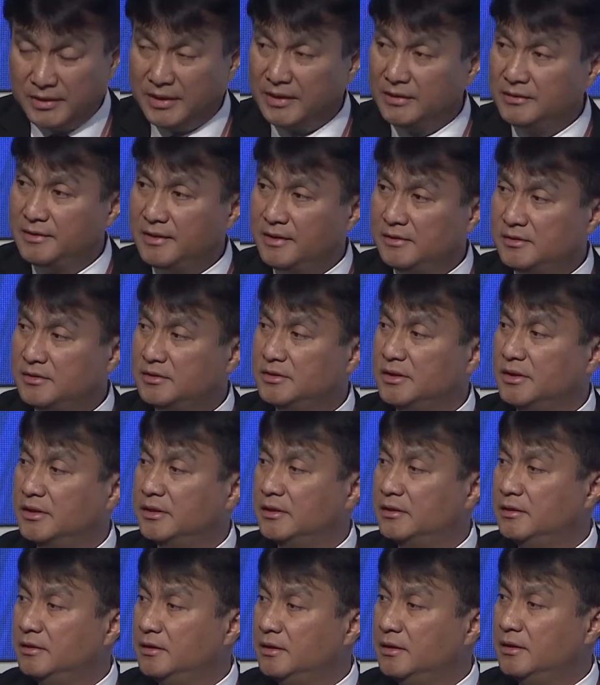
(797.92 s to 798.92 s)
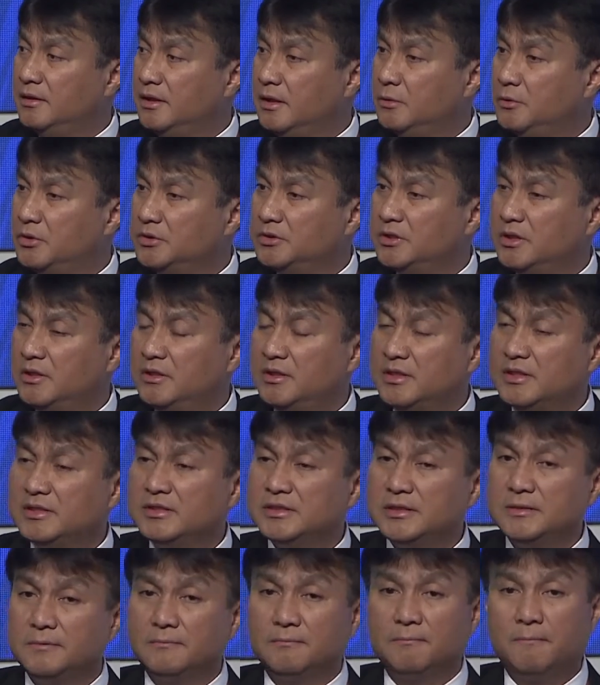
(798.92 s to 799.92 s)
intensity in our
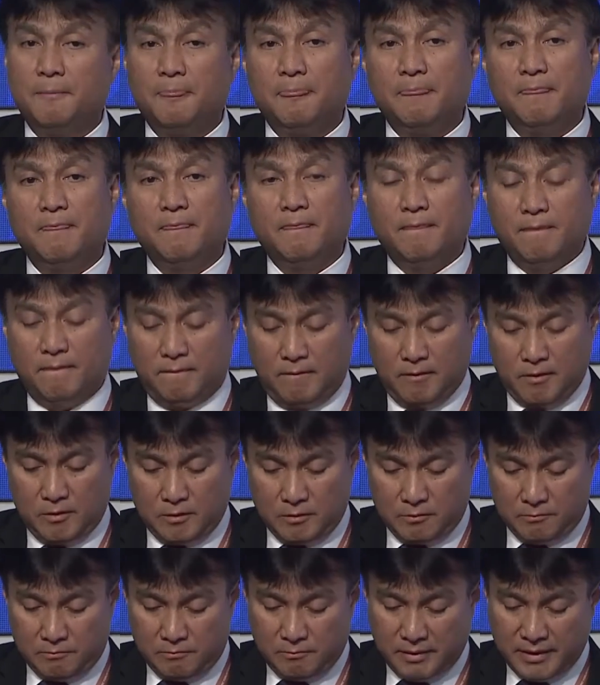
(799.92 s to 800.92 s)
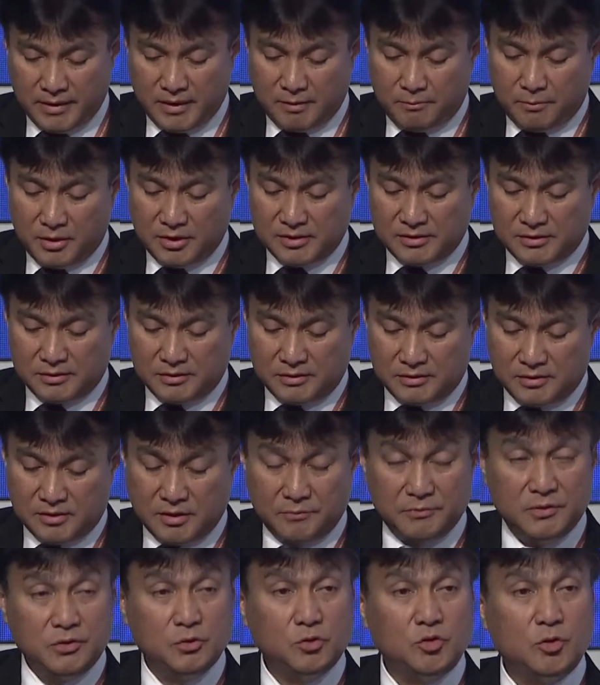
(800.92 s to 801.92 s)
generation by about
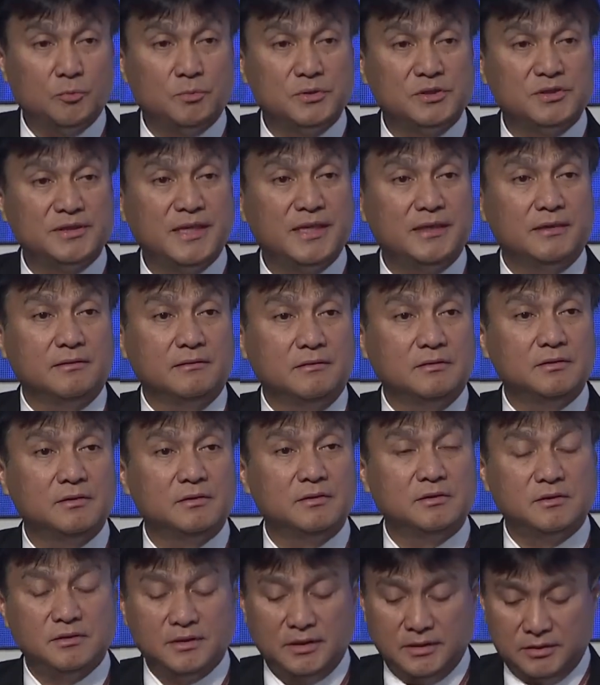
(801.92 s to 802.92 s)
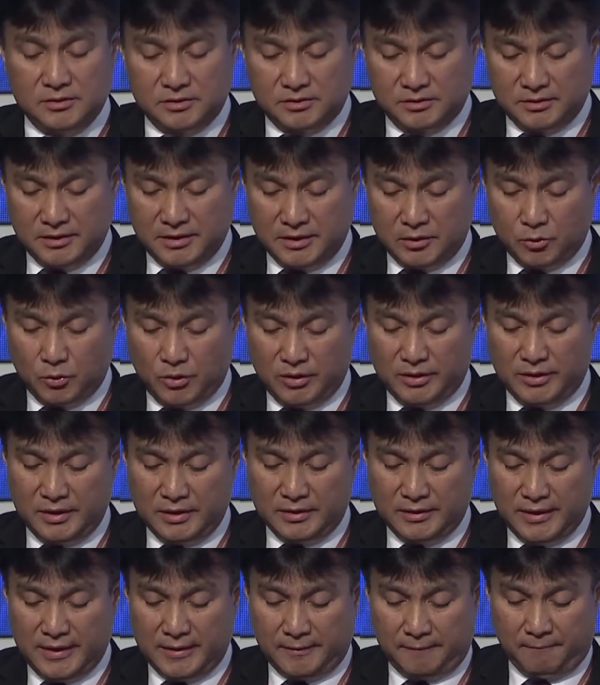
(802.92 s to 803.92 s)
72% since
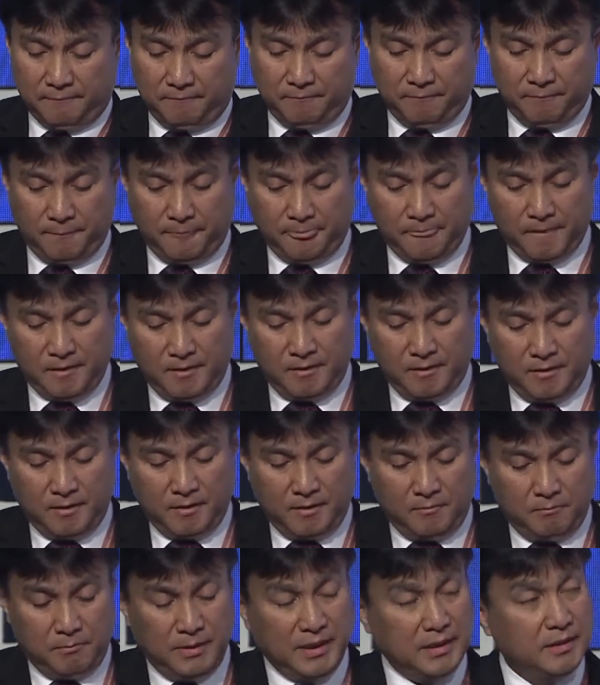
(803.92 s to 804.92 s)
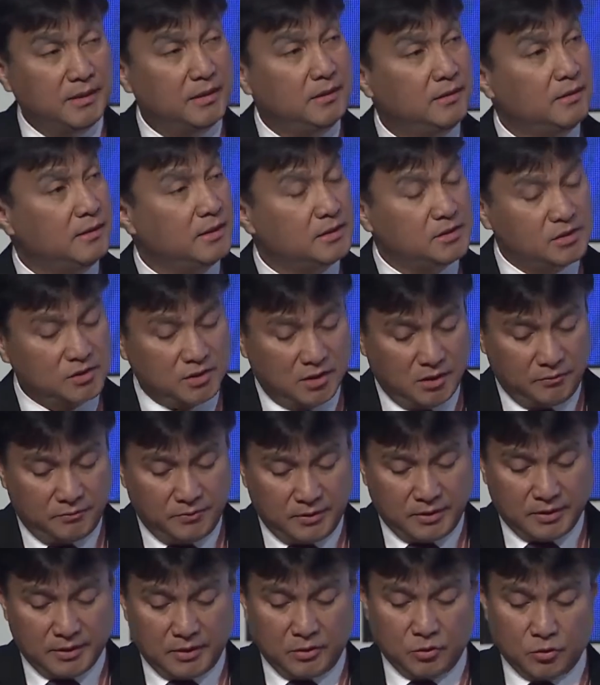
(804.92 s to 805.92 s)
2010, making a
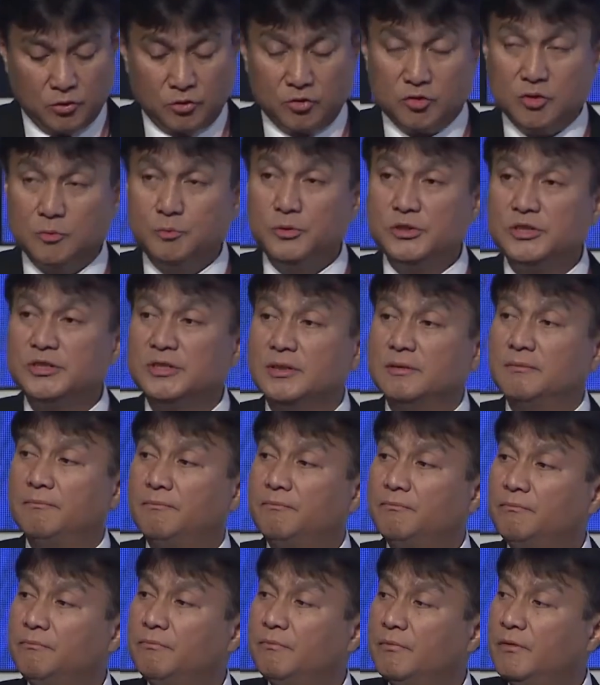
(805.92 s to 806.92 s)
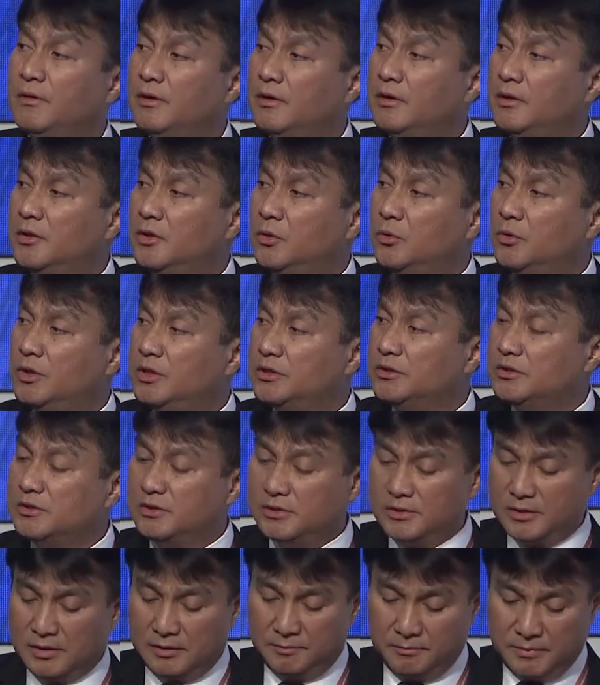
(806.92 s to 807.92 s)
significant contribution towards
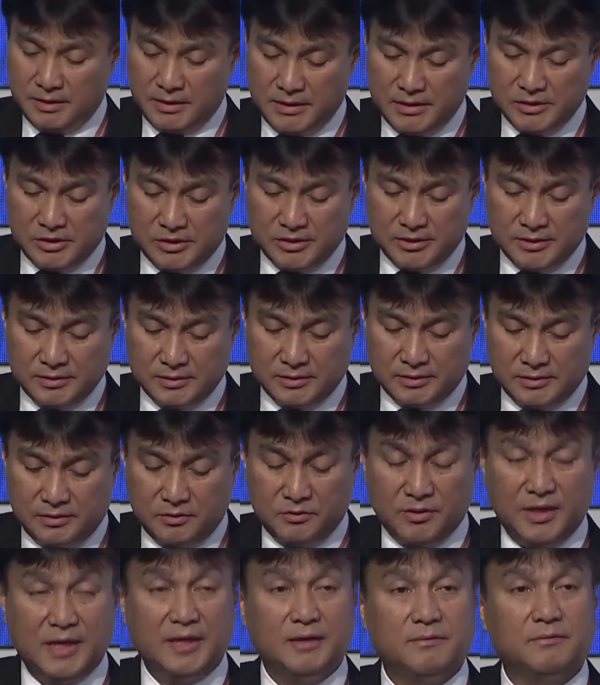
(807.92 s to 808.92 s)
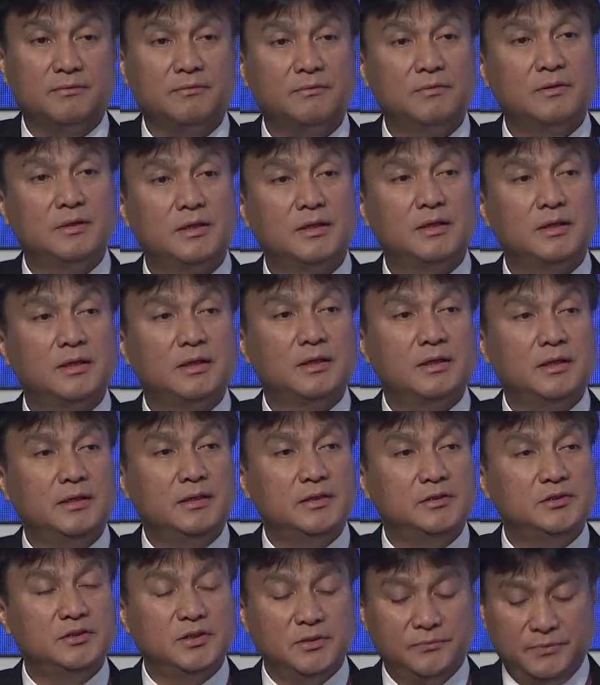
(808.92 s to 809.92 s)
Malaysia's drive in
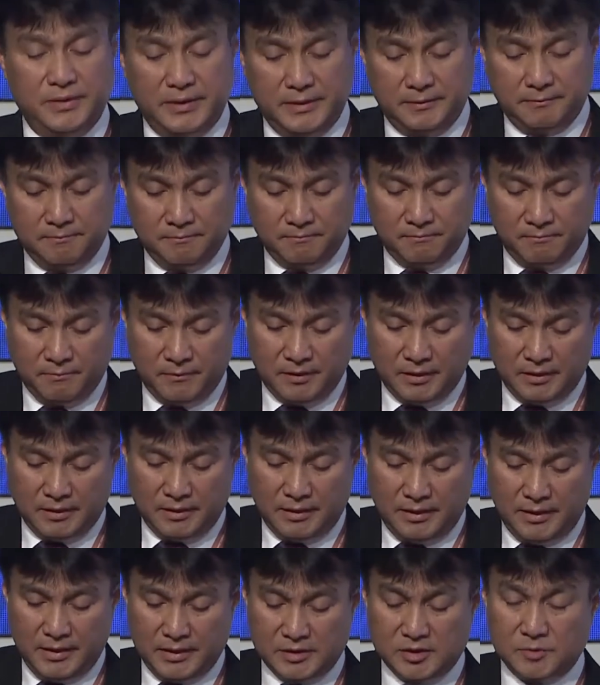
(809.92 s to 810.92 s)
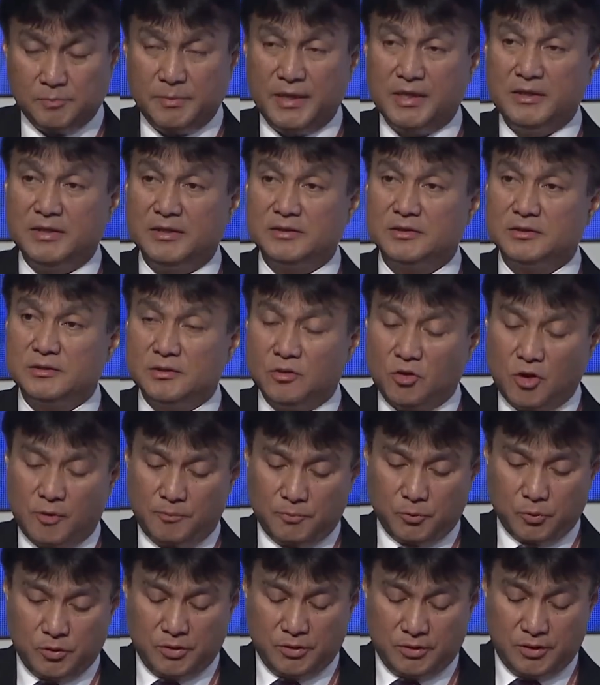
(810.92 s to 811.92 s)
achieving its Paris
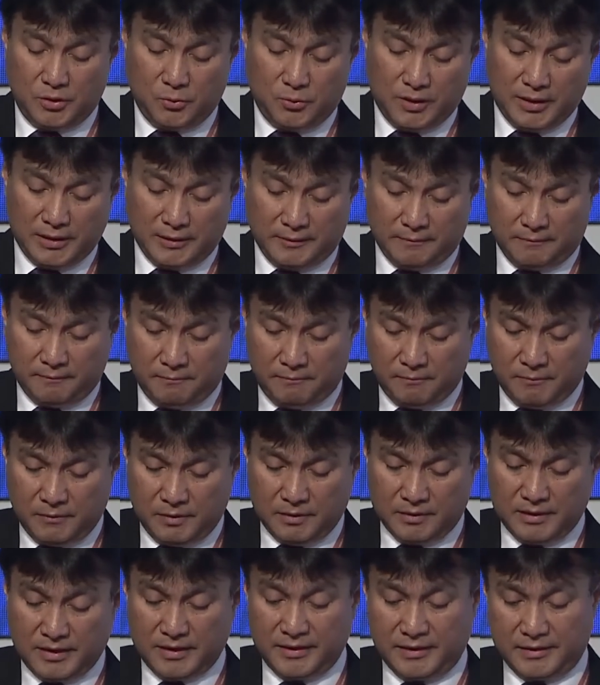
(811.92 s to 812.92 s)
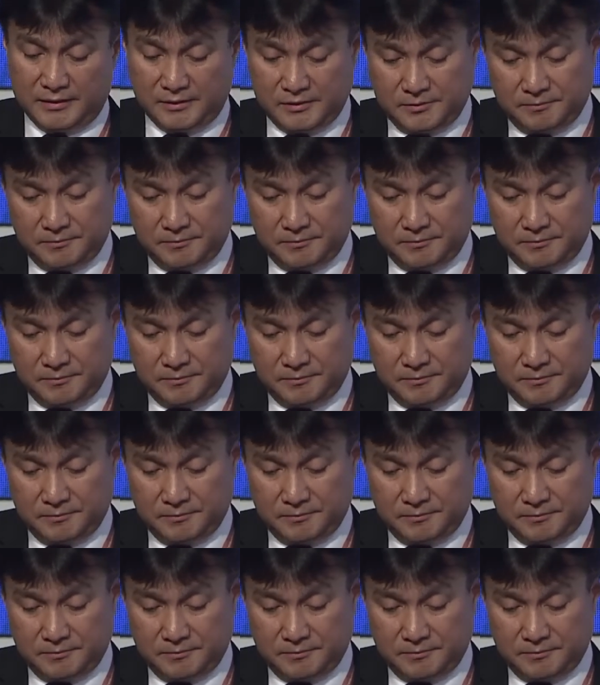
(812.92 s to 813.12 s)
COP21 target.